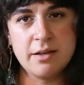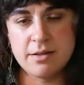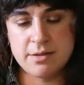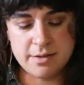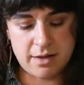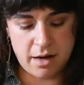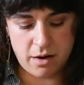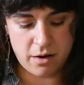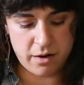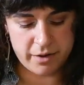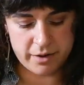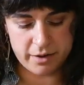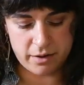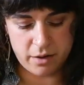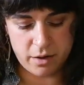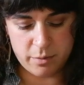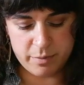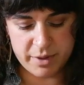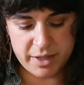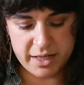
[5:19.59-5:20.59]
It's not hard at
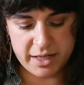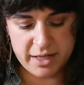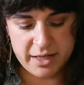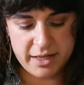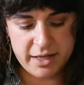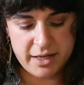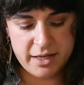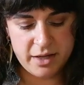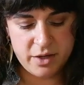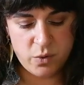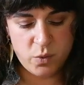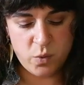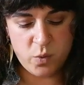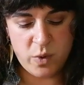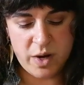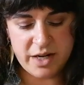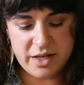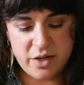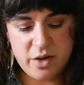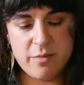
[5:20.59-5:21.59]
all, but
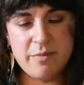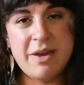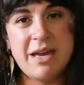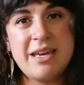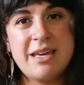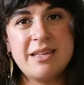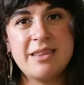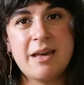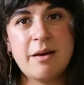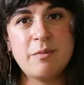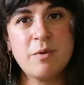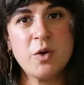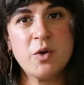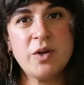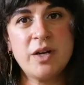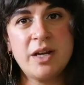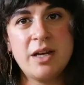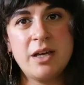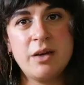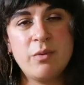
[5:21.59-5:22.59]
when you're making them,
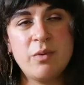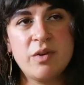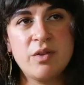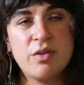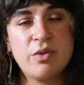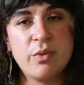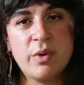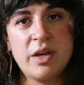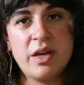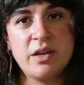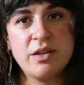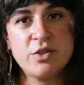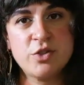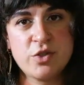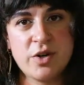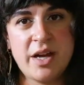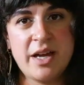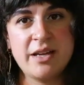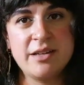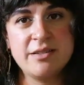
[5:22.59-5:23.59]
you're knitting with 3
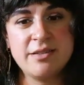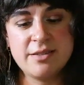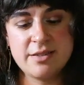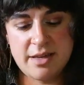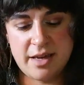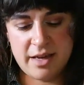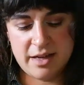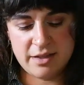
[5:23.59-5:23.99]
strands.